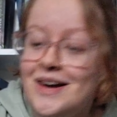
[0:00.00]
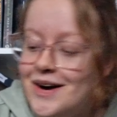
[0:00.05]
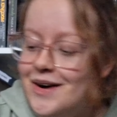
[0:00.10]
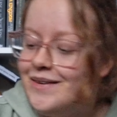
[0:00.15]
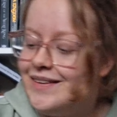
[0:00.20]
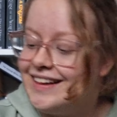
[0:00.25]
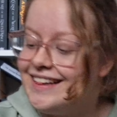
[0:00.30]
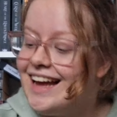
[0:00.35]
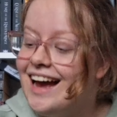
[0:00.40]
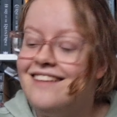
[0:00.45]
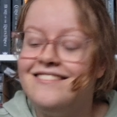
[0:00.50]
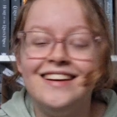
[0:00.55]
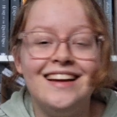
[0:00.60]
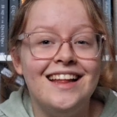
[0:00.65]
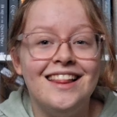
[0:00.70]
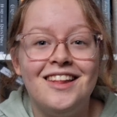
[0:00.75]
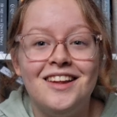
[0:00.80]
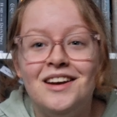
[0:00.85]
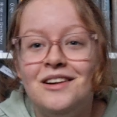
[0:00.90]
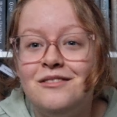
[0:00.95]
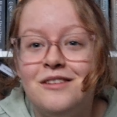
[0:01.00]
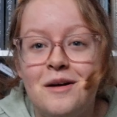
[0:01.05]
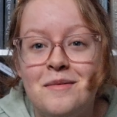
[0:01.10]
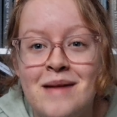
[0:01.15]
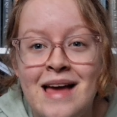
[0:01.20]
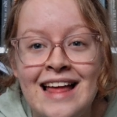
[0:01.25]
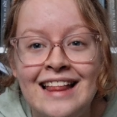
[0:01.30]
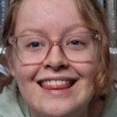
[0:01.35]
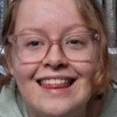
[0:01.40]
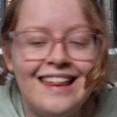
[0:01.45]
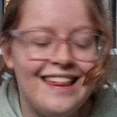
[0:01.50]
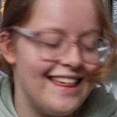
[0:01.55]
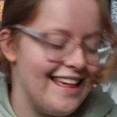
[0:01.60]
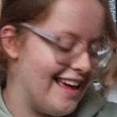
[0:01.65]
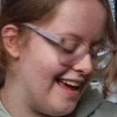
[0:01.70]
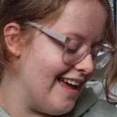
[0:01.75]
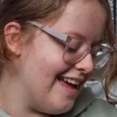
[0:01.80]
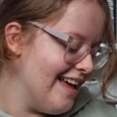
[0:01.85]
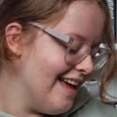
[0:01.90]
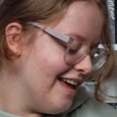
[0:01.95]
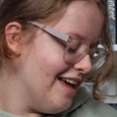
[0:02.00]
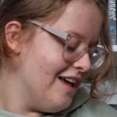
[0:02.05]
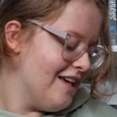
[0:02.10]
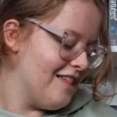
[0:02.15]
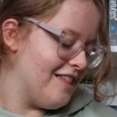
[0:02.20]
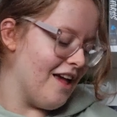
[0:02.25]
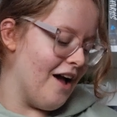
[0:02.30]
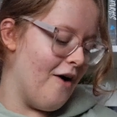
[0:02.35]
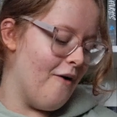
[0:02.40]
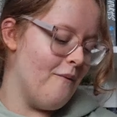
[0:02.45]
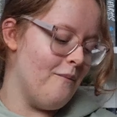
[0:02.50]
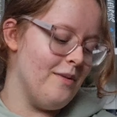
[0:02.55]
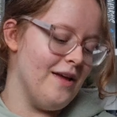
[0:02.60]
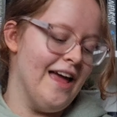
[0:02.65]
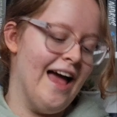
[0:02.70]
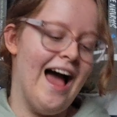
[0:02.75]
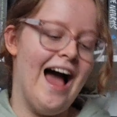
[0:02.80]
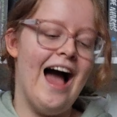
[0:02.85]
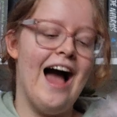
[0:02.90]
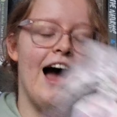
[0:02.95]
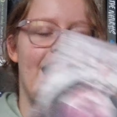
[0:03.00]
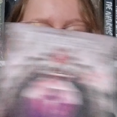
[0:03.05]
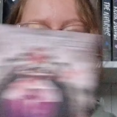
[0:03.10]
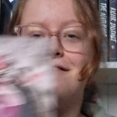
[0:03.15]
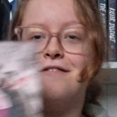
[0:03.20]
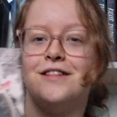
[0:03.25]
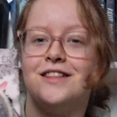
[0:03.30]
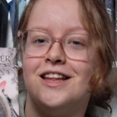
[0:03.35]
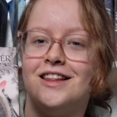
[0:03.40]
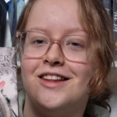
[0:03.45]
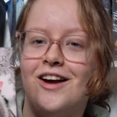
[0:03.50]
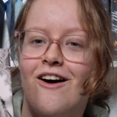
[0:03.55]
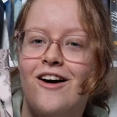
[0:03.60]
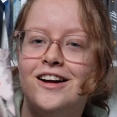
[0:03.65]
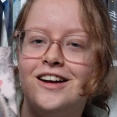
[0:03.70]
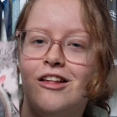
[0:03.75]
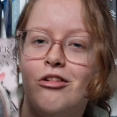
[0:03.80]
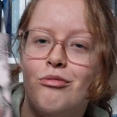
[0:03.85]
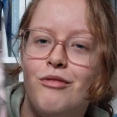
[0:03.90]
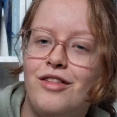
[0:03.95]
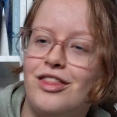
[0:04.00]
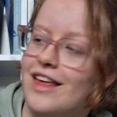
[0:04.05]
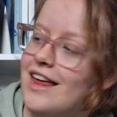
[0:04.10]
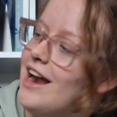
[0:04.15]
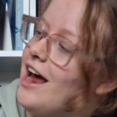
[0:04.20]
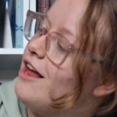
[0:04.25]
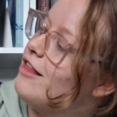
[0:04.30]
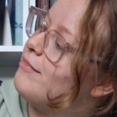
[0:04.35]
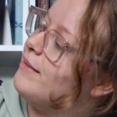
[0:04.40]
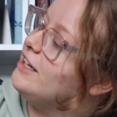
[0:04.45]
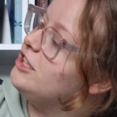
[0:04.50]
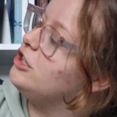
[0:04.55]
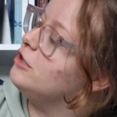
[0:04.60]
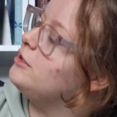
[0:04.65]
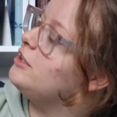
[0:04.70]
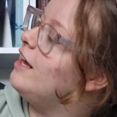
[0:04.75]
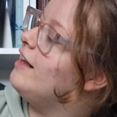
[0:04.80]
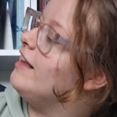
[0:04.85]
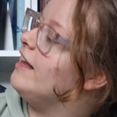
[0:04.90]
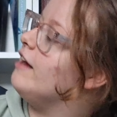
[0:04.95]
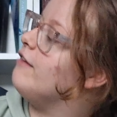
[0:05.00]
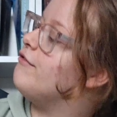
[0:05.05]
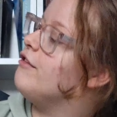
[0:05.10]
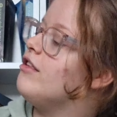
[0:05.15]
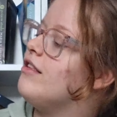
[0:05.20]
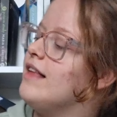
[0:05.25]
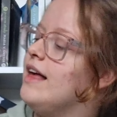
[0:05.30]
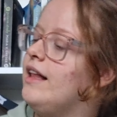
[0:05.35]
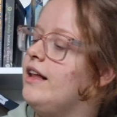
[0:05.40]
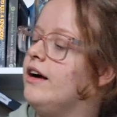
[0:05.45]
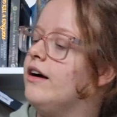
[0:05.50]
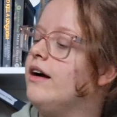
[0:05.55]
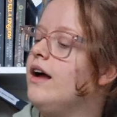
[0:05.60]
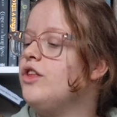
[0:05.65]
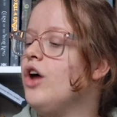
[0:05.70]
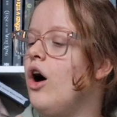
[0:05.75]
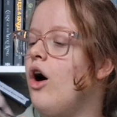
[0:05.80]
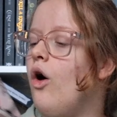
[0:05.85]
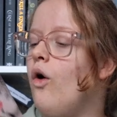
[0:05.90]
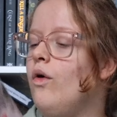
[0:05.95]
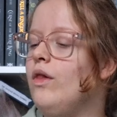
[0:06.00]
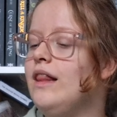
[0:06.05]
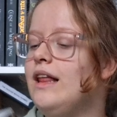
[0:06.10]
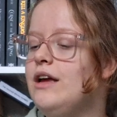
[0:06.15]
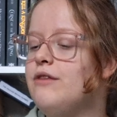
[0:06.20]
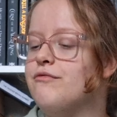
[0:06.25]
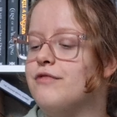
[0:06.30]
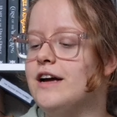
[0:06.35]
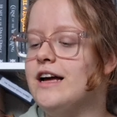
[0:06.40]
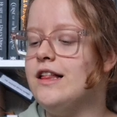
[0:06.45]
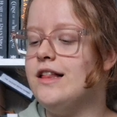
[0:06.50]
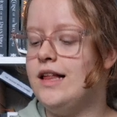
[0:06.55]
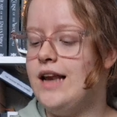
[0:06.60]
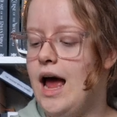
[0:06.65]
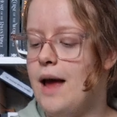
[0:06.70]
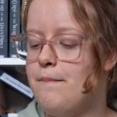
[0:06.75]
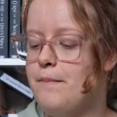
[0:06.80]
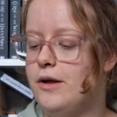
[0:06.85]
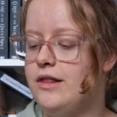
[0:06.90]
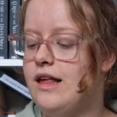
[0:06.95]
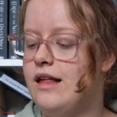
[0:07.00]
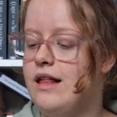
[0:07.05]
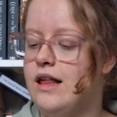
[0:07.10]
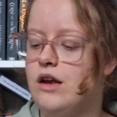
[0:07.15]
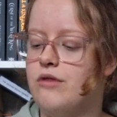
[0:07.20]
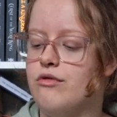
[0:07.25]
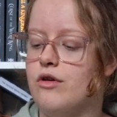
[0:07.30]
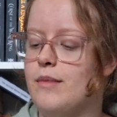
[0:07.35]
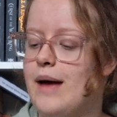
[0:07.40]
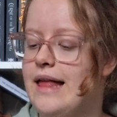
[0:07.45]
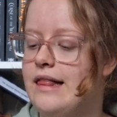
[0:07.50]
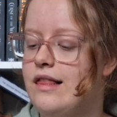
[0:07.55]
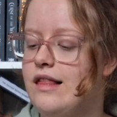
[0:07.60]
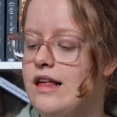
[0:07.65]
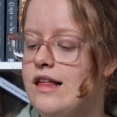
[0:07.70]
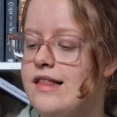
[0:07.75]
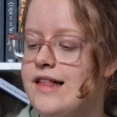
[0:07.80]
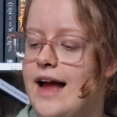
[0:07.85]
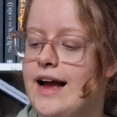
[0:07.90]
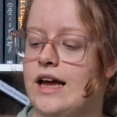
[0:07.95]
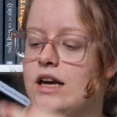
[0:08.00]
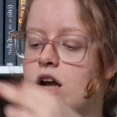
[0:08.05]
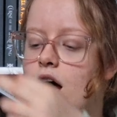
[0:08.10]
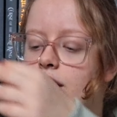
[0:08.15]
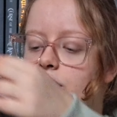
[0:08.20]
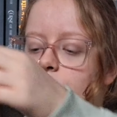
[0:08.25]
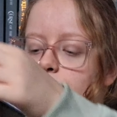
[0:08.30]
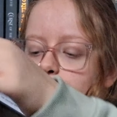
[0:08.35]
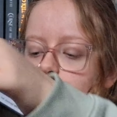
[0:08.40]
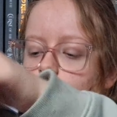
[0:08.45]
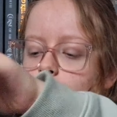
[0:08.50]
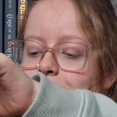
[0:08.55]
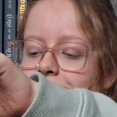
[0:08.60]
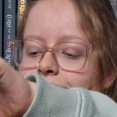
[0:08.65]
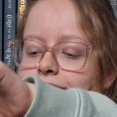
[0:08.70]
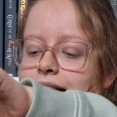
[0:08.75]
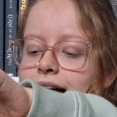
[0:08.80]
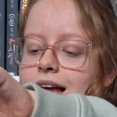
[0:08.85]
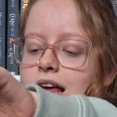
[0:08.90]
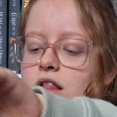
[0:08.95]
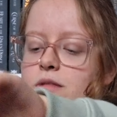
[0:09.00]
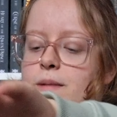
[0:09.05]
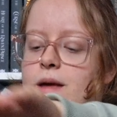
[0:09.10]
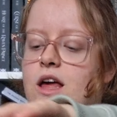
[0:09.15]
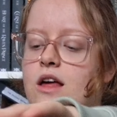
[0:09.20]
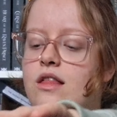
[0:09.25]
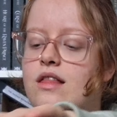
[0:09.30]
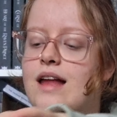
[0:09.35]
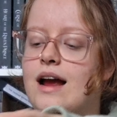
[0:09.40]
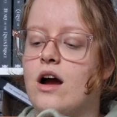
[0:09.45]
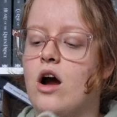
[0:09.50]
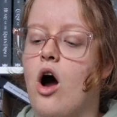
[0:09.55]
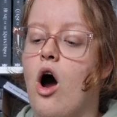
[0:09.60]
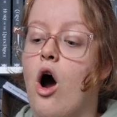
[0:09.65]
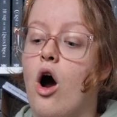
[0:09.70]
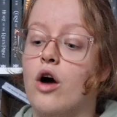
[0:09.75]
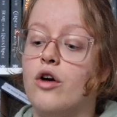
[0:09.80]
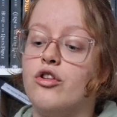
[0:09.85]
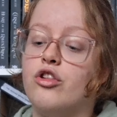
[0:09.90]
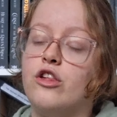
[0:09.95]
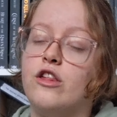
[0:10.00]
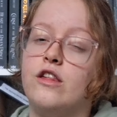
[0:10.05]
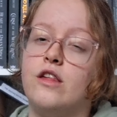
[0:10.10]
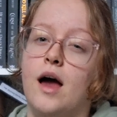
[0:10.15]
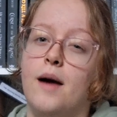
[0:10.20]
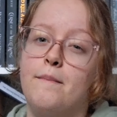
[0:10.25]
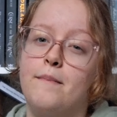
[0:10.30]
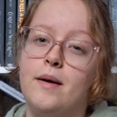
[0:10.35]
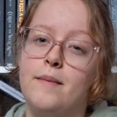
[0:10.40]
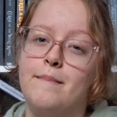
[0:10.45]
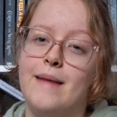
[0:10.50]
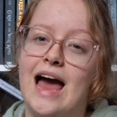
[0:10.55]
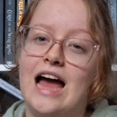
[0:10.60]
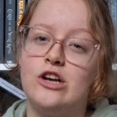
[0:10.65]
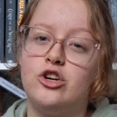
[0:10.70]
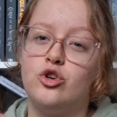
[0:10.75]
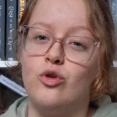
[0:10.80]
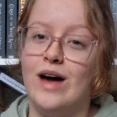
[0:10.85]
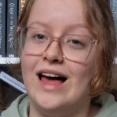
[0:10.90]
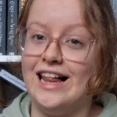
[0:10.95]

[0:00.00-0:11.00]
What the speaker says: we're diving into the romantasy. So we have The Darkness Within Us by Trisha Levenseller. The only reason I put this in the romantasy stack and not the romance stack is because there are some magical